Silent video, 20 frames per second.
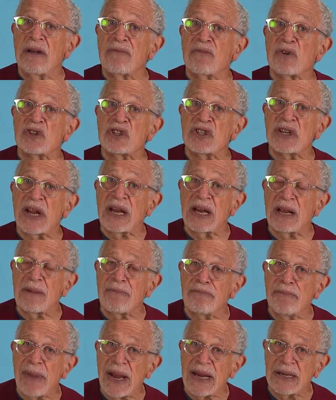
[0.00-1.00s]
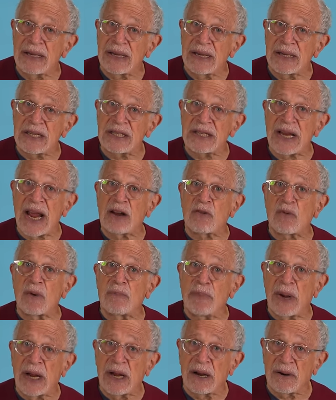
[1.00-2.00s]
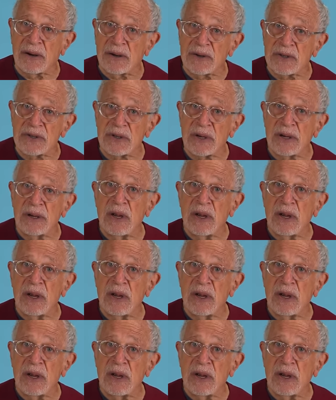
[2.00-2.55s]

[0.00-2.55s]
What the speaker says: for stadium maintenance and repairs.